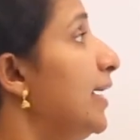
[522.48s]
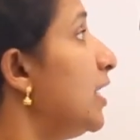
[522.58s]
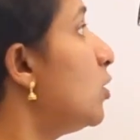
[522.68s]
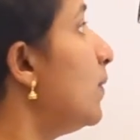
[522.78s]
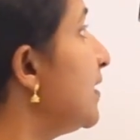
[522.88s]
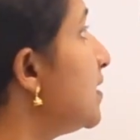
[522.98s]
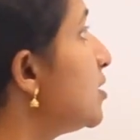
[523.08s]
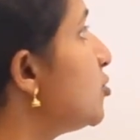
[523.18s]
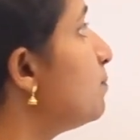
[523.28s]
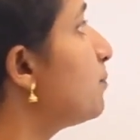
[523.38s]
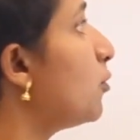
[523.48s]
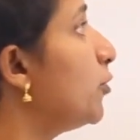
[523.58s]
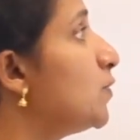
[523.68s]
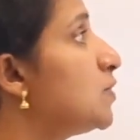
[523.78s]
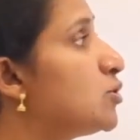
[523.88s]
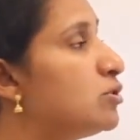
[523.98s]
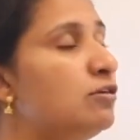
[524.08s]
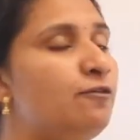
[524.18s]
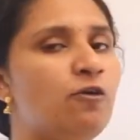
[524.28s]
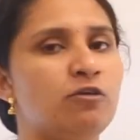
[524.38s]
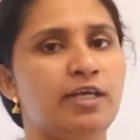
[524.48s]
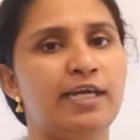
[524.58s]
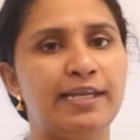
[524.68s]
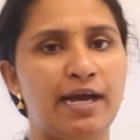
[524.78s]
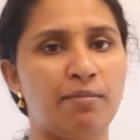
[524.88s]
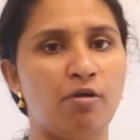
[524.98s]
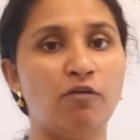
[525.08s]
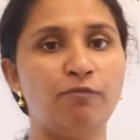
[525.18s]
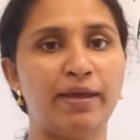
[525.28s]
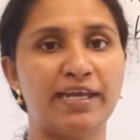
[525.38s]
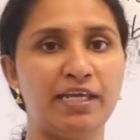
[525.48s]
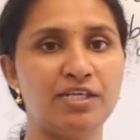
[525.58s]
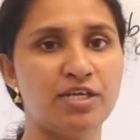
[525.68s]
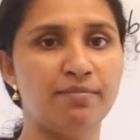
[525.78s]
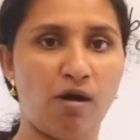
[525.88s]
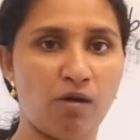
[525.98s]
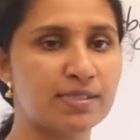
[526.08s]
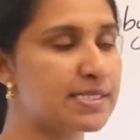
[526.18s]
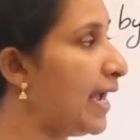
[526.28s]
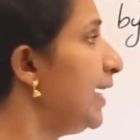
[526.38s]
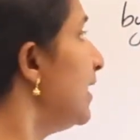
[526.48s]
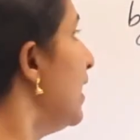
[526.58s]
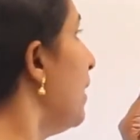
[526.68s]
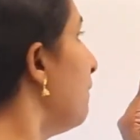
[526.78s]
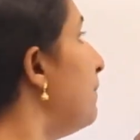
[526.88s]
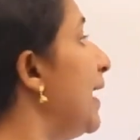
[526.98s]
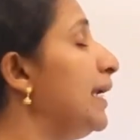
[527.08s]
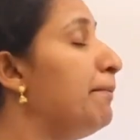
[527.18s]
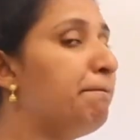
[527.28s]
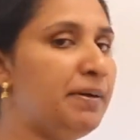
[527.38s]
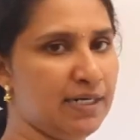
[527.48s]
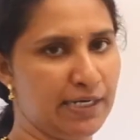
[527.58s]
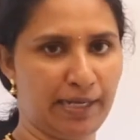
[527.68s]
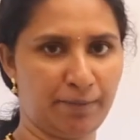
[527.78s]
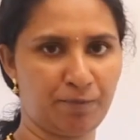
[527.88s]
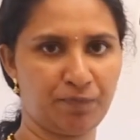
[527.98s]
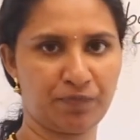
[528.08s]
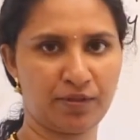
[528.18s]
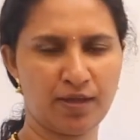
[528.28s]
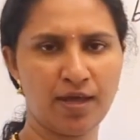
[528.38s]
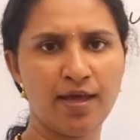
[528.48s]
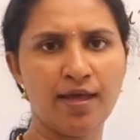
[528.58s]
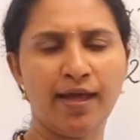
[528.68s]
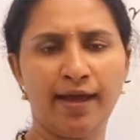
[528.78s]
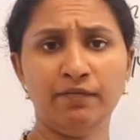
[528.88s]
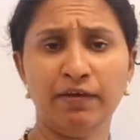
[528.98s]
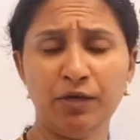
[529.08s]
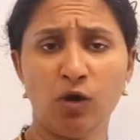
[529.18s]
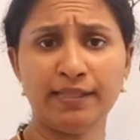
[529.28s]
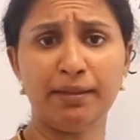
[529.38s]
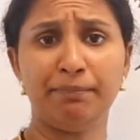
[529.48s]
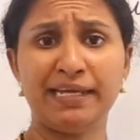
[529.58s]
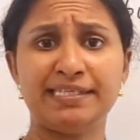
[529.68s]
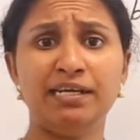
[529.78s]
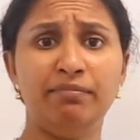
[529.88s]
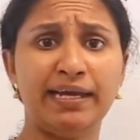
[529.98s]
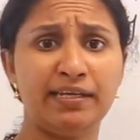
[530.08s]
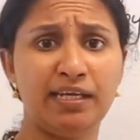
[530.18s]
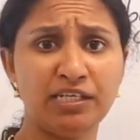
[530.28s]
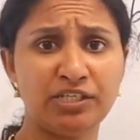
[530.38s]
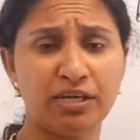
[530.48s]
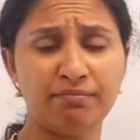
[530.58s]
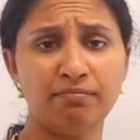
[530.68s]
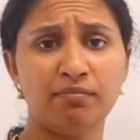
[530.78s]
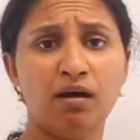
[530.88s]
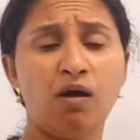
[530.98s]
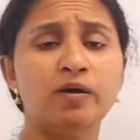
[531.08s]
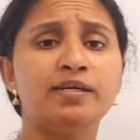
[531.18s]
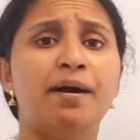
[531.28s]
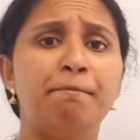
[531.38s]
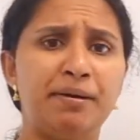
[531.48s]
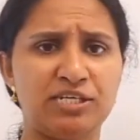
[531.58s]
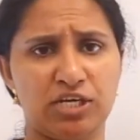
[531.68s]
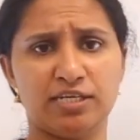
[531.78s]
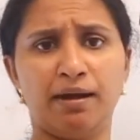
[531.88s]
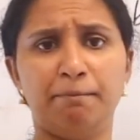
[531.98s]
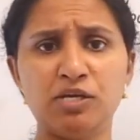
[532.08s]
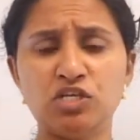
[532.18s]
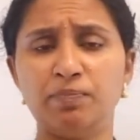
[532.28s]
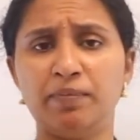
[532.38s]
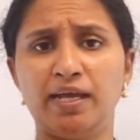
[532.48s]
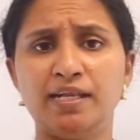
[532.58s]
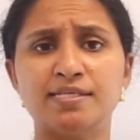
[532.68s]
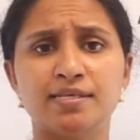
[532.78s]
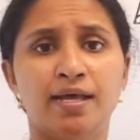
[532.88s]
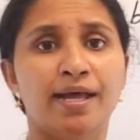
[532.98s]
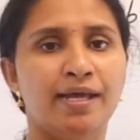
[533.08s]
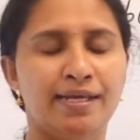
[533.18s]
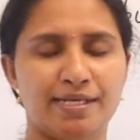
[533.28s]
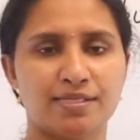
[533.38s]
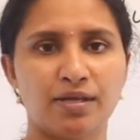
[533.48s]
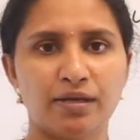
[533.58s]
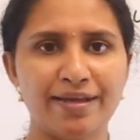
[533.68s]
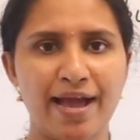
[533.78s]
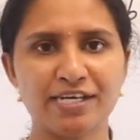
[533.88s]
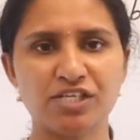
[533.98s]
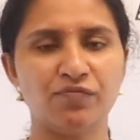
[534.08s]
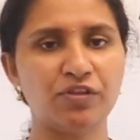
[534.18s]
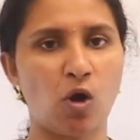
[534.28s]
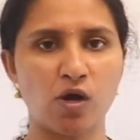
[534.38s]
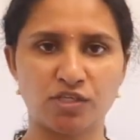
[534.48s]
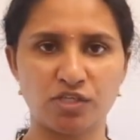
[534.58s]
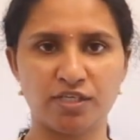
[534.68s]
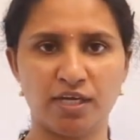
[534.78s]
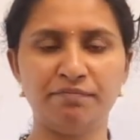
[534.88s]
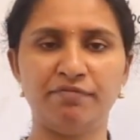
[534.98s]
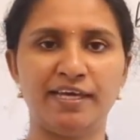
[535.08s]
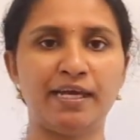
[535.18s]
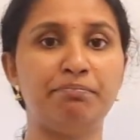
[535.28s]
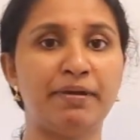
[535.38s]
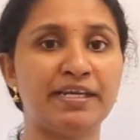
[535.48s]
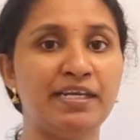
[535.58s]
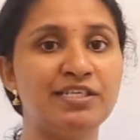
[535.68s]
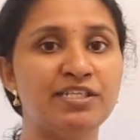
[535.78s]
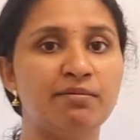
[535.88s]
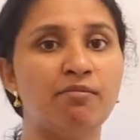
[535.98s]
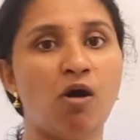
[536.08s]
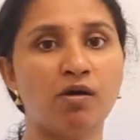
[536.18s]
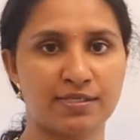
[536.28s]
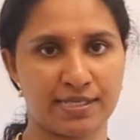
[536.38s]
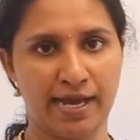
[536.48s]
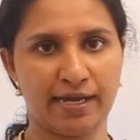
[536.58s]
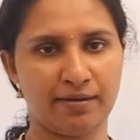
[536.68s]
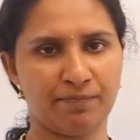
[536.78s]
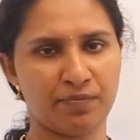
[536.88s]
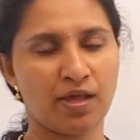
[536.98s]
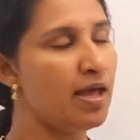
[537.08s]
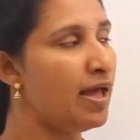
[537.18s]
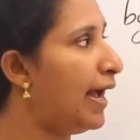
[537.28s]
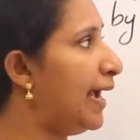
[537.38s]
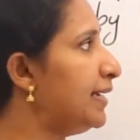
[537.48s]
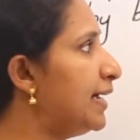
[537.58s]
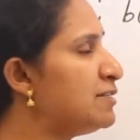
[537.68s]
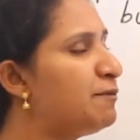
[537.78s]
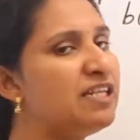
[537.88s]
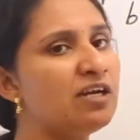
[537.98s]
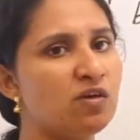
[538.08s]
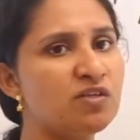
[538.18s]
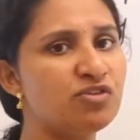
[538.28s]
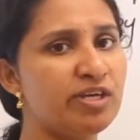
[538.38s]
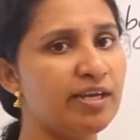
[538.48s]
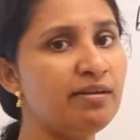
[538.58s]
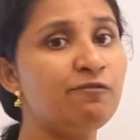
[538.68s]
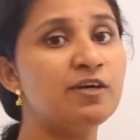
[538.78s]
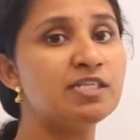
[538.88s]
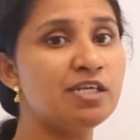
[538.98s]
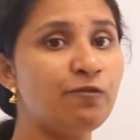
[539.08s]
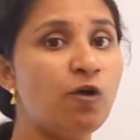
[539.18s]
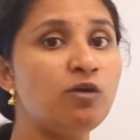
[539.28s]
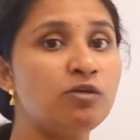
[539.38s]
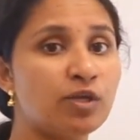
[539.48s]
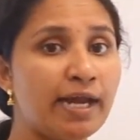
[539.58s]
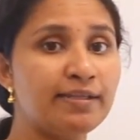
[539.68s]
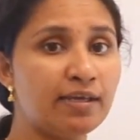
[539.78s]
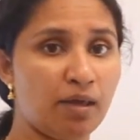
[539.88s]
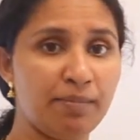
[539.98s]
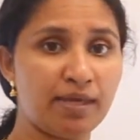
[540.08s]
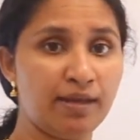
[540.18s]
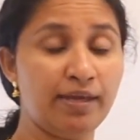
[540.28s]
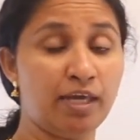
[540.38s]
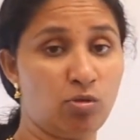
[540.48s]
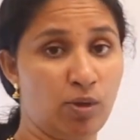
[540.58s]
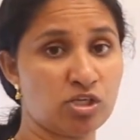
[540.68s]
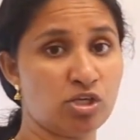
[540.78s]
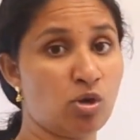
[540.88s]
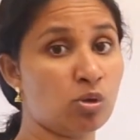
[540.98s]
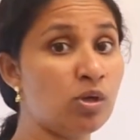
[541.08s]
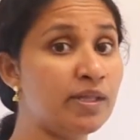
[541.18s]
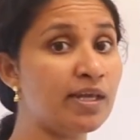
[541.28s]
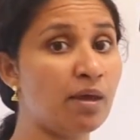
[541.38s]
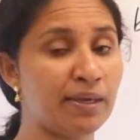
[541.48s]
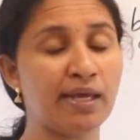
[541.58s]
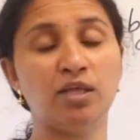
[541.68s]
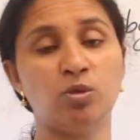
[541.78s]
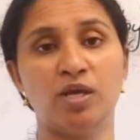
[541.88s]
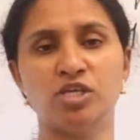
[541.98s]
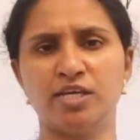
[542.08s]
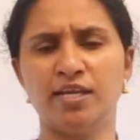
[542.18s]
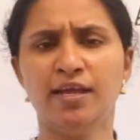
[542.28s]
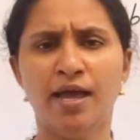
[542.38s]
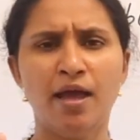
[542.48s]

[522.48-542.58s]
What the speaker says: required to produce 240 gram of magnesium oxide by burning. And we know the metal magnesium on combustion. Combustion means, yes, reaction with oxygen, we get magnesium oxide. And as per the question, first of all, write the chemical equation. Not only the chemical equation,